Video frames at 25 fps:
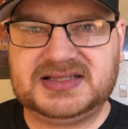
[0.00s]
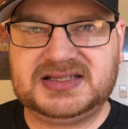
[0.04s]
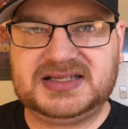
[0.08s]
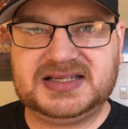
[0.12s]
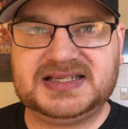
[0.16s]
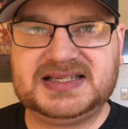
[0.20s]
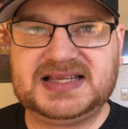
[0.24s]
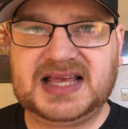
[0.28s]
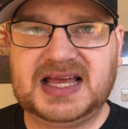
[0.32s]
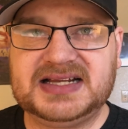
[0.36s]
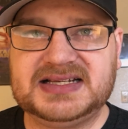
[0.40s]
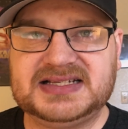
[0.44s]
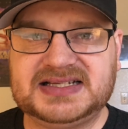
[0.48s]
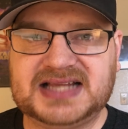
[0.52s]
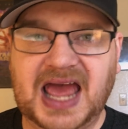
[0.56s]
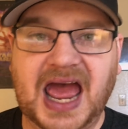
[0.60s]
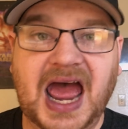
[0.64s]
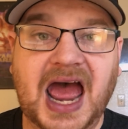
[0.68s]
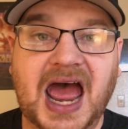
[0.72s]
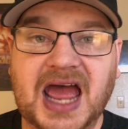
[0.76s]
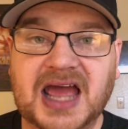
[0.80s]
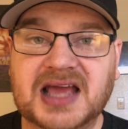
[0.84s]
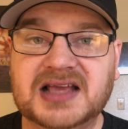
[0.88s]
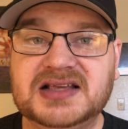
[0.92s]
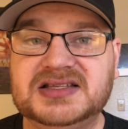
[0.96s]
To set
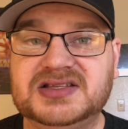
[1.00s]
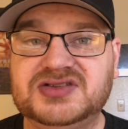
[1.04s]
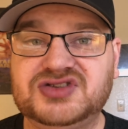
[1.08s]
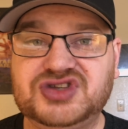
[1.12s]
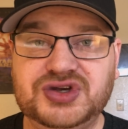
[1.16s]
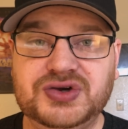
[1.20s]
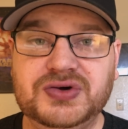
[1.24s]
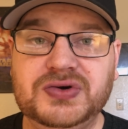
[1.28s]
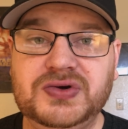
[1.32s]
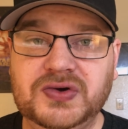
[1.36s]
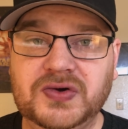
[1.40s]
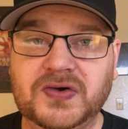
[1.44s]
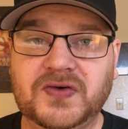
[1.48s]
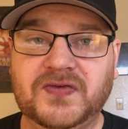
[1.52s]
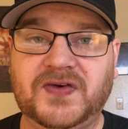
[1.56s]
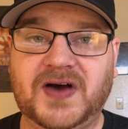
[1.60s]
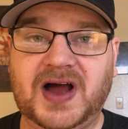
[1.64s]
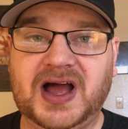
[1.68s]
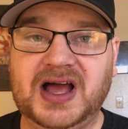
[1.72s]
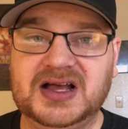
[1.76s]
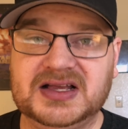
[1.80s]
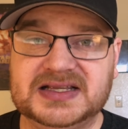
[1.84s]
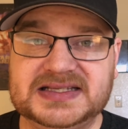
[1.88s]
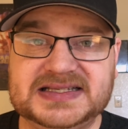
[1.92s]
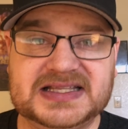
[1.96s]
tags to your
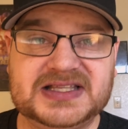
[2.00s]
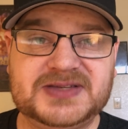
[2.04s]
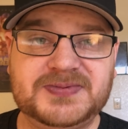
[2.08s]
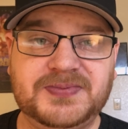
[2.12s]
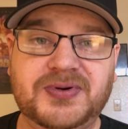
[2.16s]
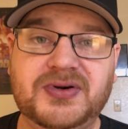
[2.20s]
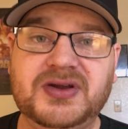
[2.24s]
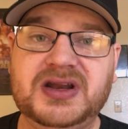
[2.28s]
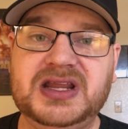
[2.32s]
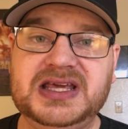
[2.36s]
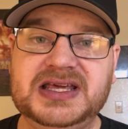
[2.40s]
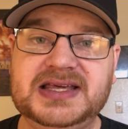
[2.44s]
files, it's pretty